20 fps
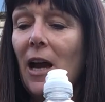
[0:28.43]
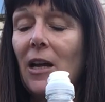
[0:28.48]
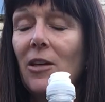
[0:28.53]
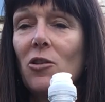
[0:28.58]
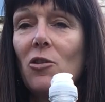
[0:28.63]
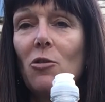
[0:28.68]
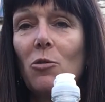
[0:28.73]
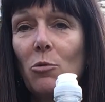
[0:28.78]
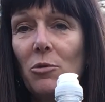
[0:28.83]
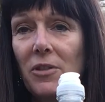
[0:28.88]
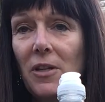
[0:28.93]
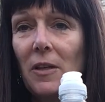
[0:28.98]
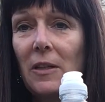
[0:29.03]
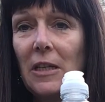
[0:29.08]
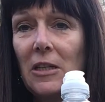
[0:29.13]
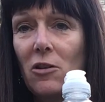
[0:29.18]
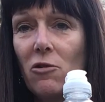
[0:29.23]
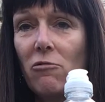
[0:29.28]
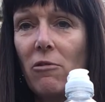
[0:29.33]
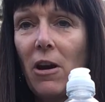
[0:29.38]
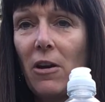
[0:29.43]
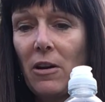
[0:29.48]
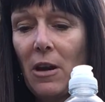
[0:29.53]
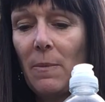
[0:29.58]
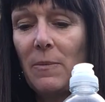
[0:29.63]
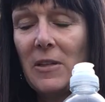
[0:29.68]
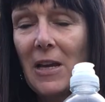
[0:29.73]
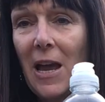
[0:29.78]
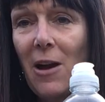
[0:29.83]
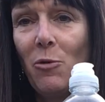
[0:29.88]
And you'll also need a
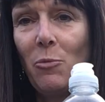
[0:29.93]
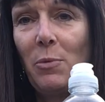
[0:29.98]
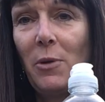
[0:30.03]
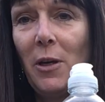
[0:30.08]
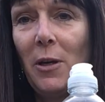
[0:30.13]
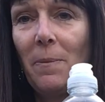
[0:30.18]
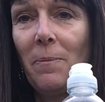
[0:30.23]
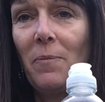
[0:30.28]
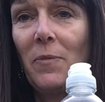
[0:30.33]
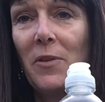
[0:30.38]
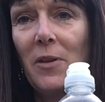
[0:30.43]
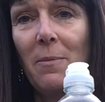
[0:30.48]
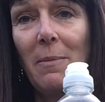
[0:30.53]
grown-up to help you.